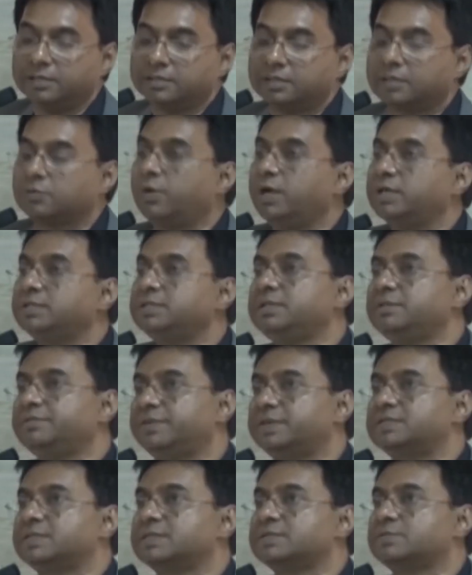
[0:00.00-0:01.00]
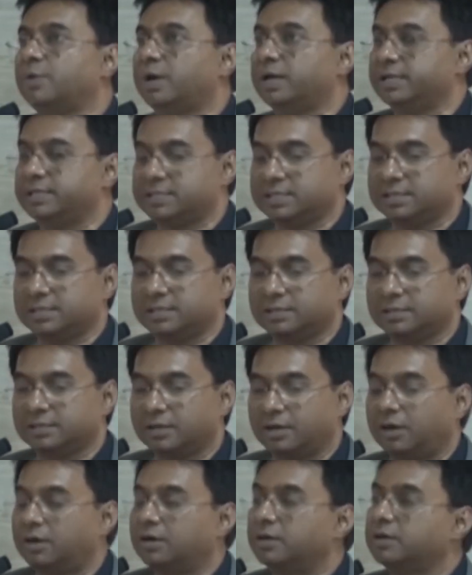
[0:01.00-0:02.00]
the quantity versus quality,
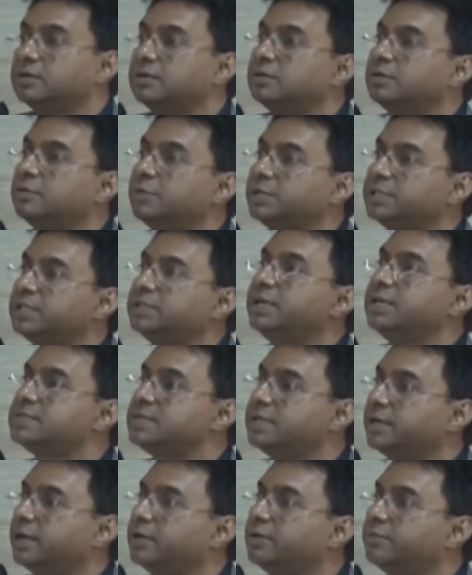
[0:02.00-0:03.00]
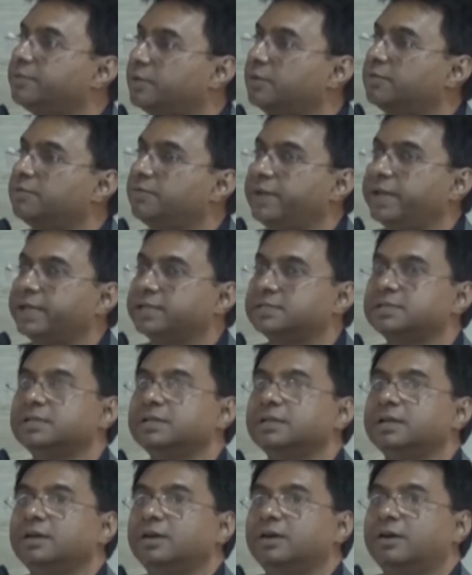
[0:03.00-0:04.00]
or whether there is any kind of conflict,
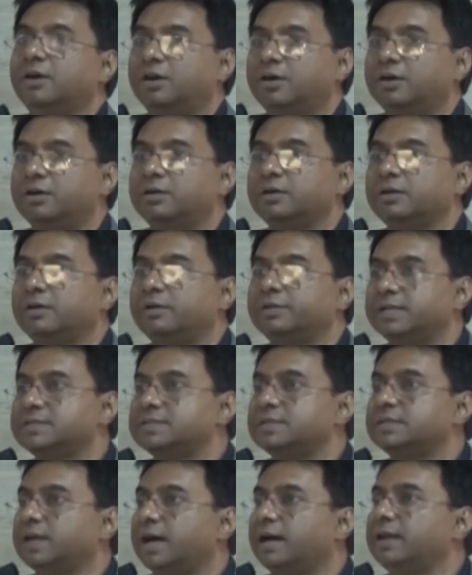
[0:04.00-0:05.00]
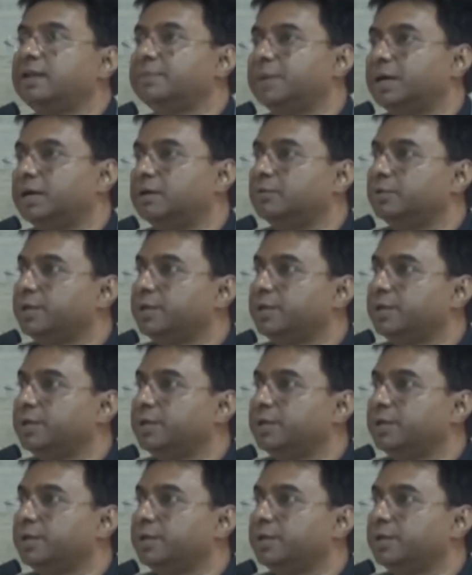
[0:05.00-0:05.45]
or there's a dilemma.